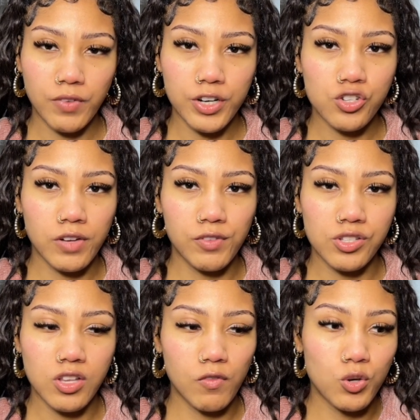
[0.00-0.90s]
version of
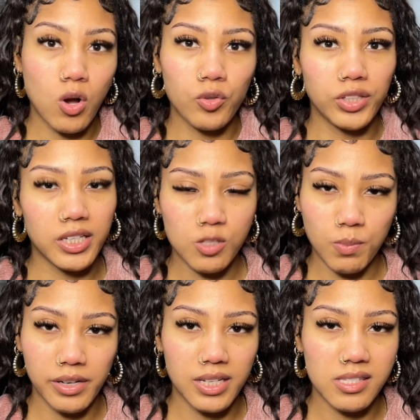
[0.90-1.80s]
yourself who only
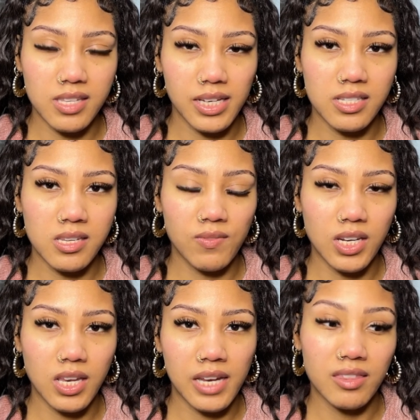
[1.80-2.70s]
experienced
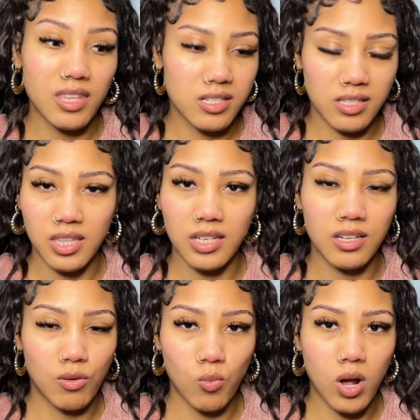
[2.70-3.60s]
negativity and things that they
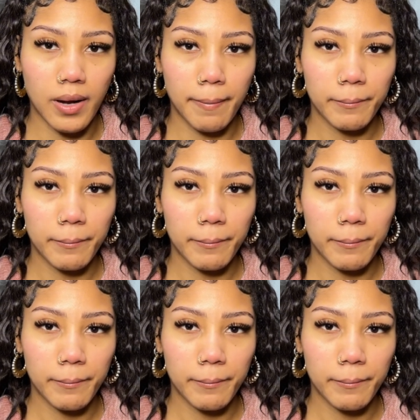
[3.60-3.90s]
didn't want.